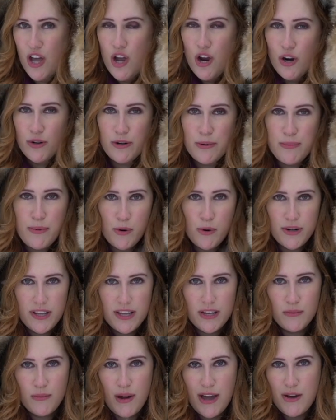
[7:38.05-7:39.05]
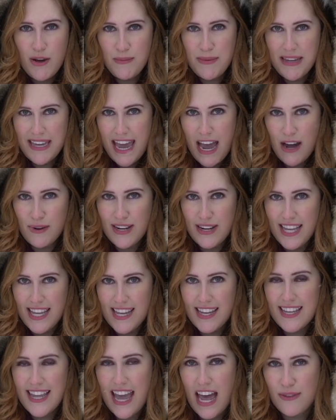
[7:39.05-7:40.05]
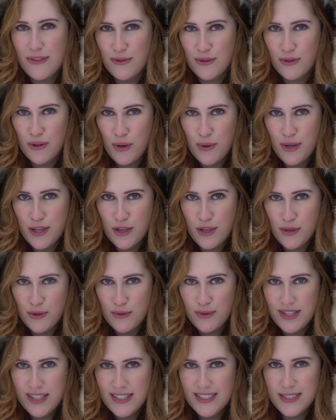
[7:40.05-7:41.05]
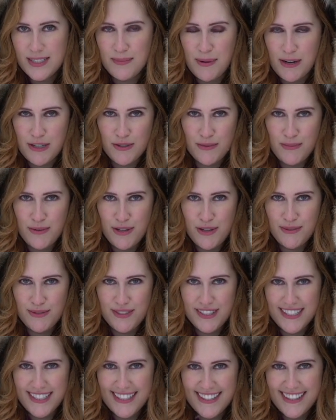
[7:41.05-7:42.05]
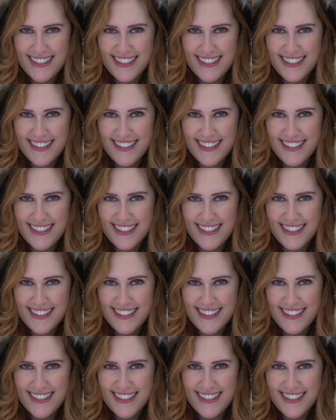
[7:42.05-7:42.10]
Reporting in Wyoming County, Katherine Chloe Cahoon, Spectrum News.